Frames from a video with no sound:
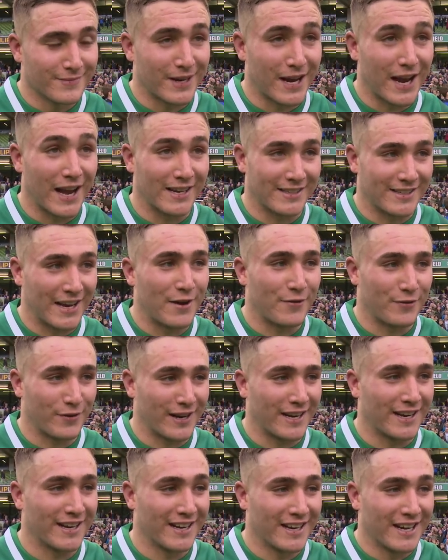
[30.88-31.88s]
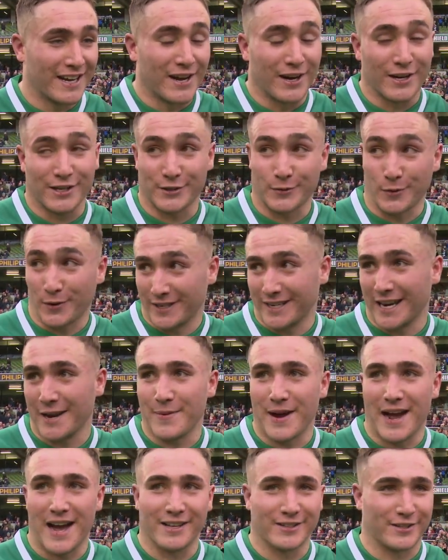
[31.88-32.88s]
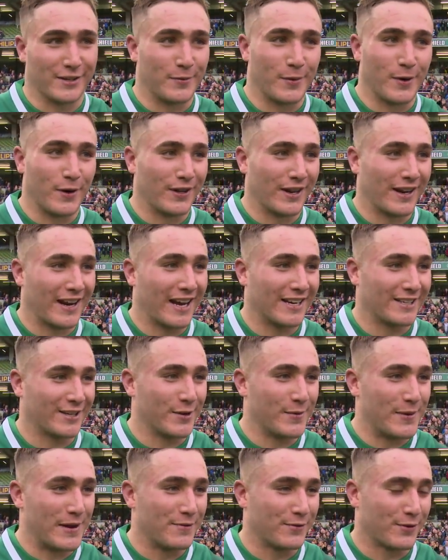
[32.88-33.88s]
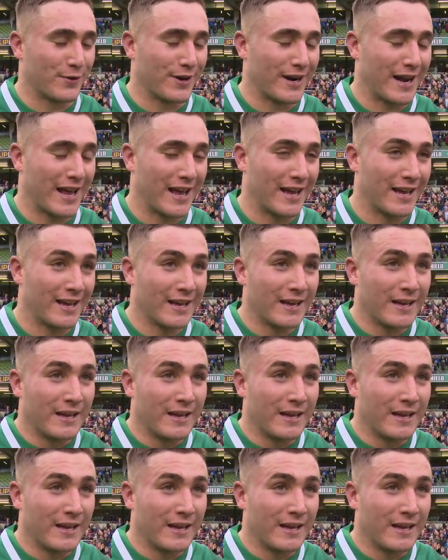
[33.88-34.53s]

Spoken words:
Yeah, definitely. I just wanted to get my hands on the ball there. I had to come in for it.